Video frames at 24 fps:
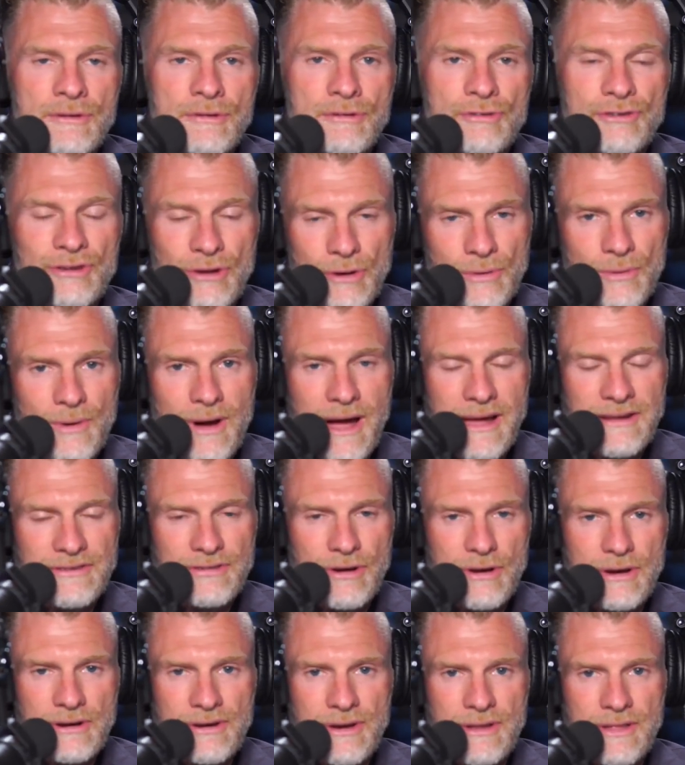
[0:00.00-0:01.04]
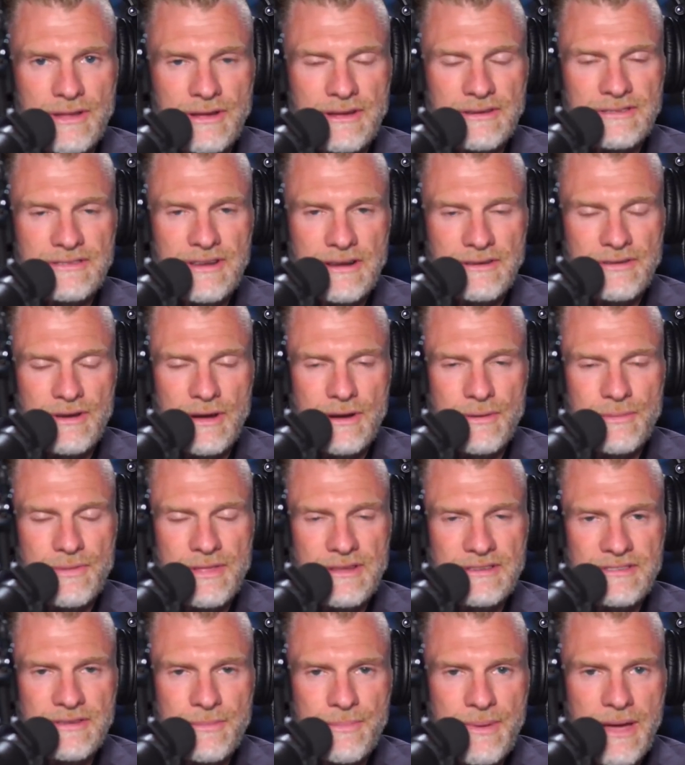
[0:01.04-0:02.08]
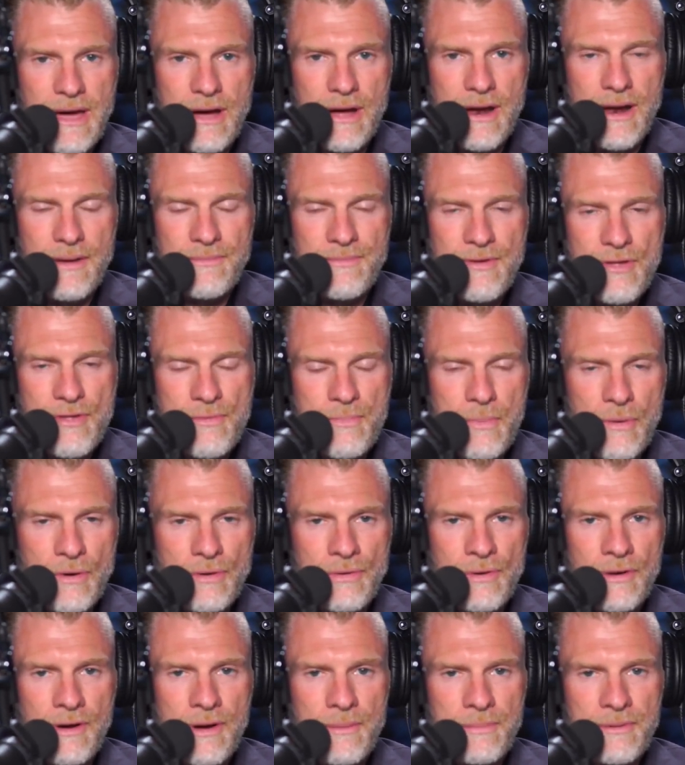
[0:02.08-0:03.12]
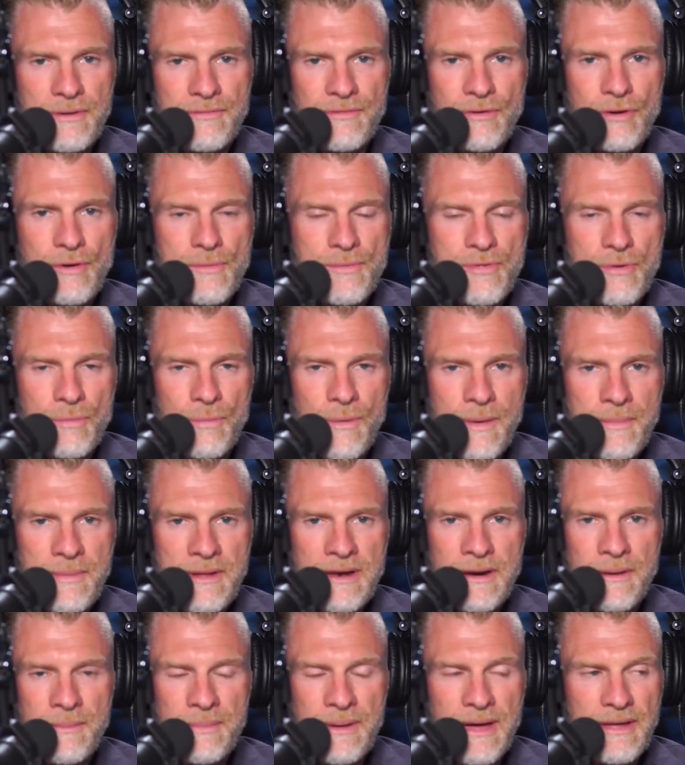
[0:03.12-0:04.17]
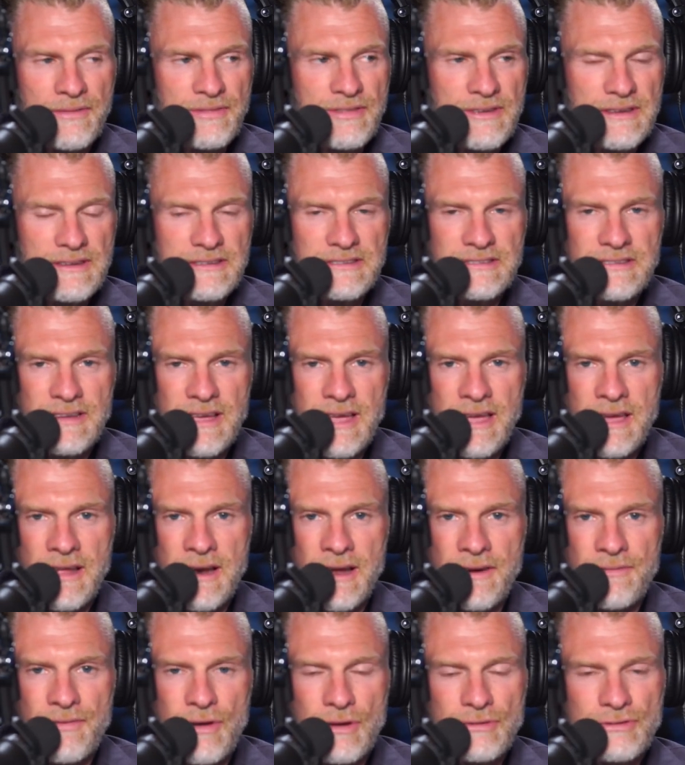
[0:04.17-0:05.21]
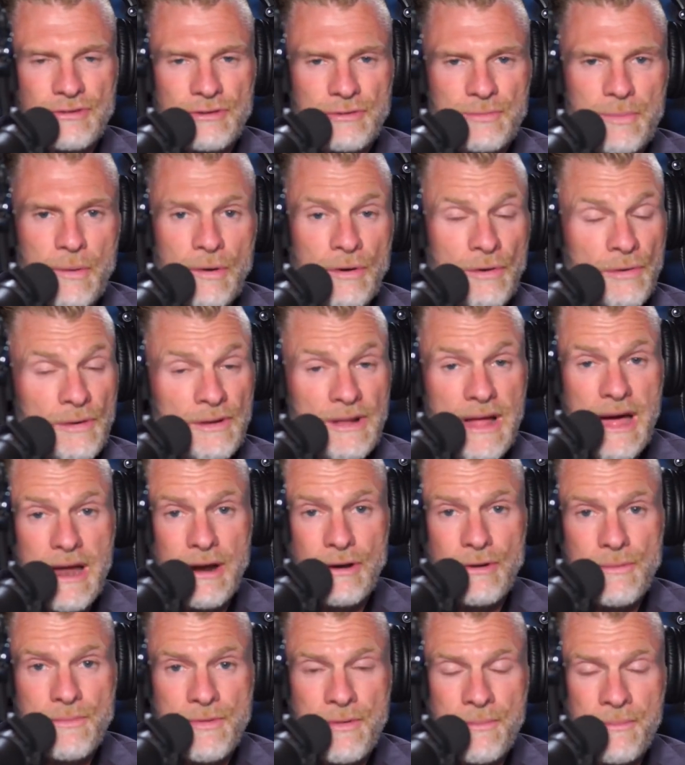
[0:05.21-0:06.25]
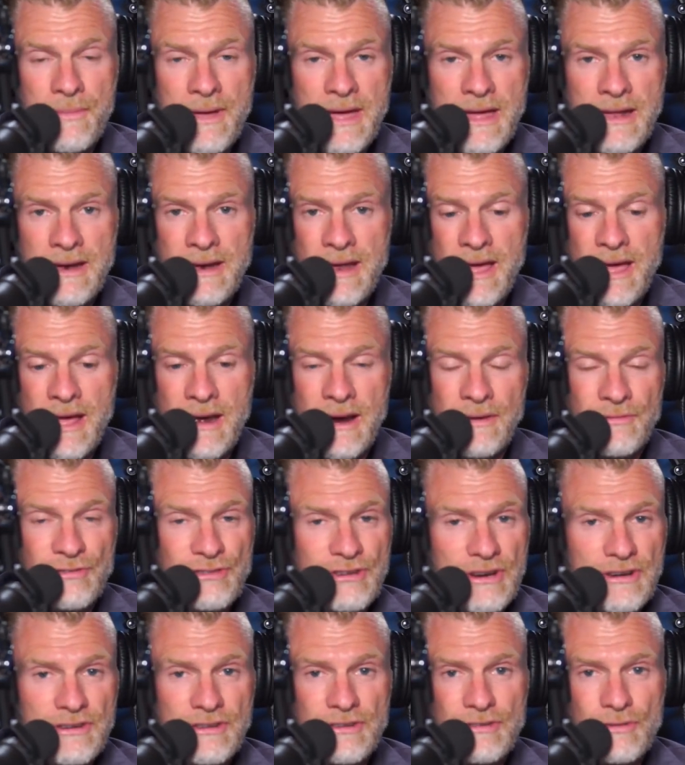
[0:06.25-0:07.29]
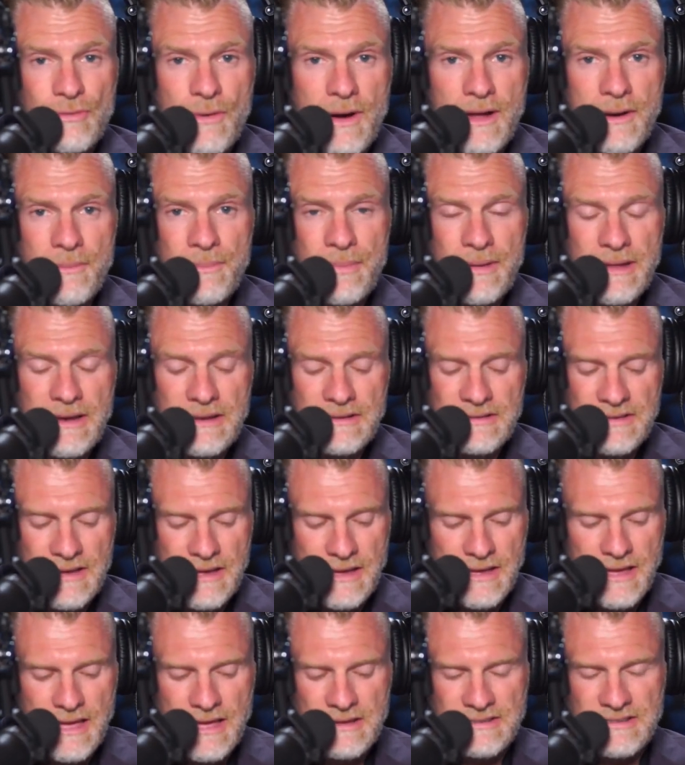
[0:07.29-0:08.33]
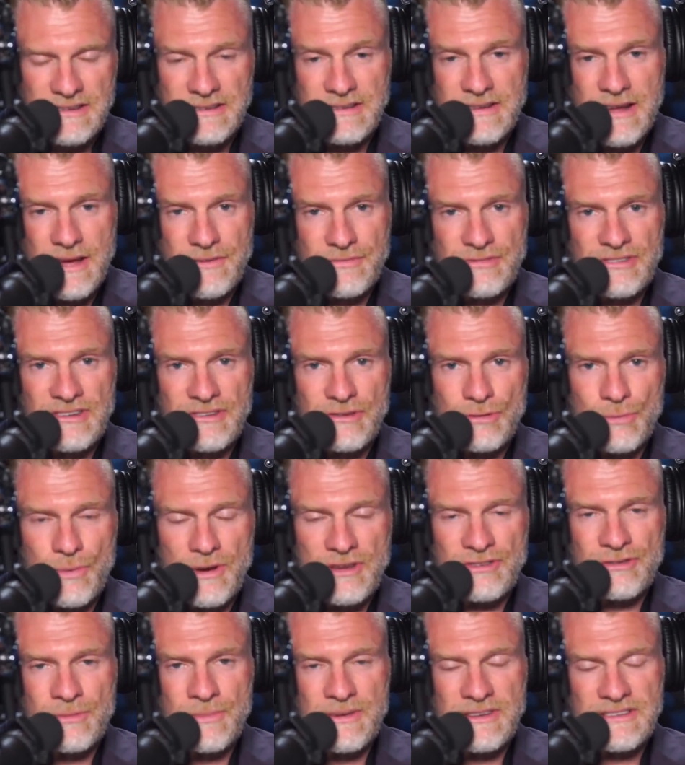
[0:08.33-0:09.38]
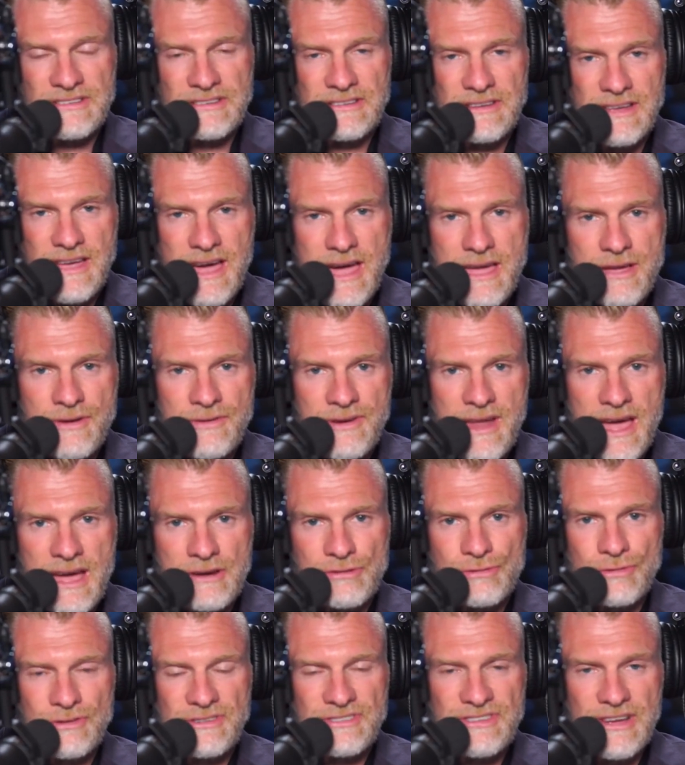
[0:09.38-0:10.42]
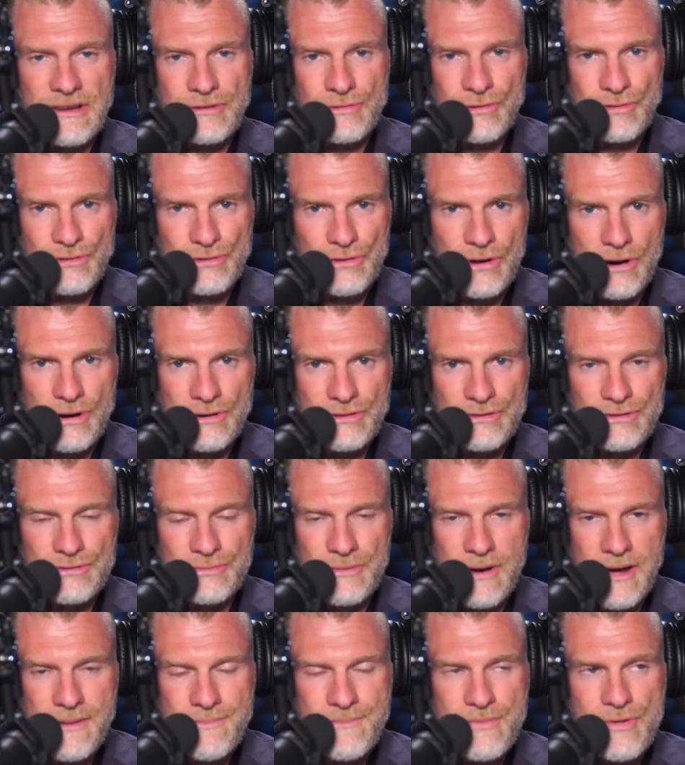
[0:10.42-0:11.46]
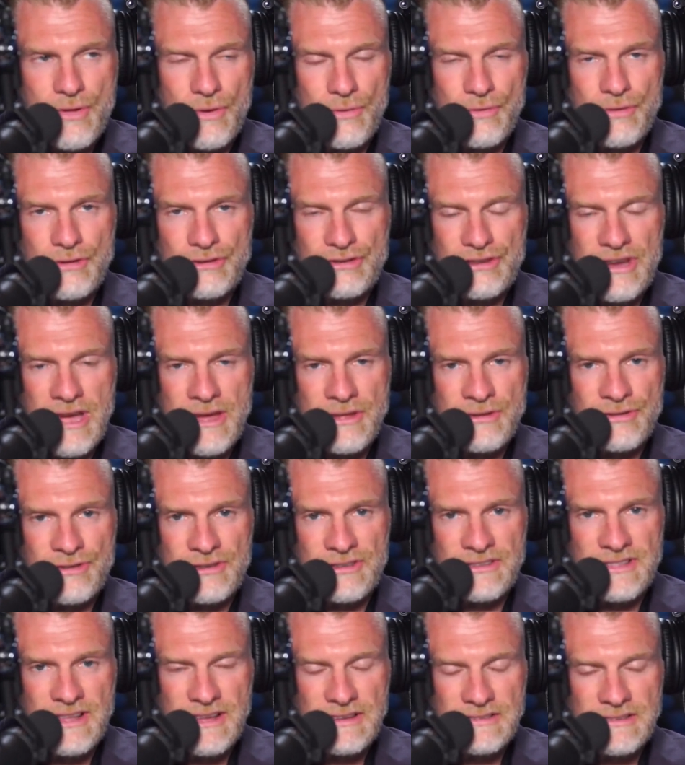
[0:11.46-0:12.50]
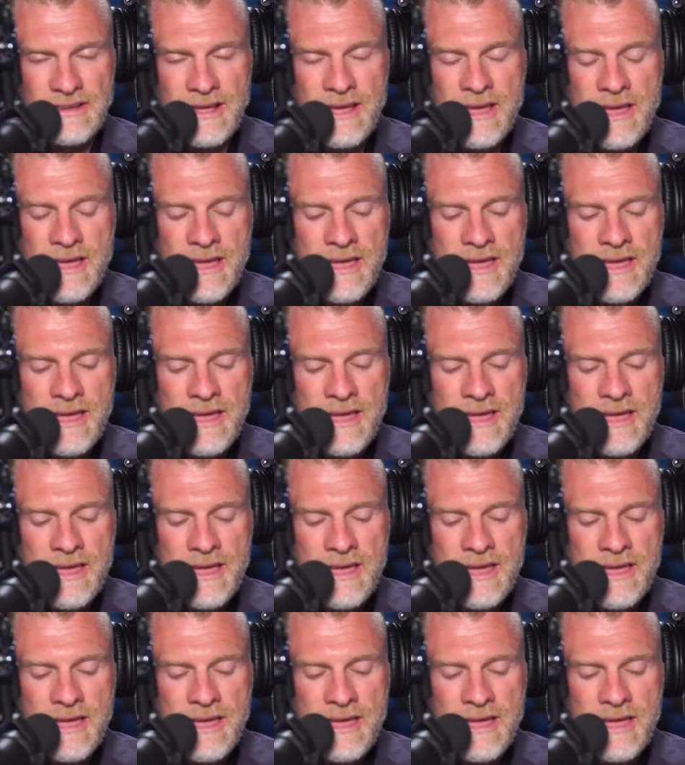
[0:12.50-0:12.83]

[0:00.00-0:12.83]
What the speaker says: So I've spoken to a couple different groups of women about this, and I've also spoken to a lot of groups of men, and I've shared this quite a bit. It's like, it's a tough situation because it's a guy you're naturally sexually charged, right? So the challenge is this.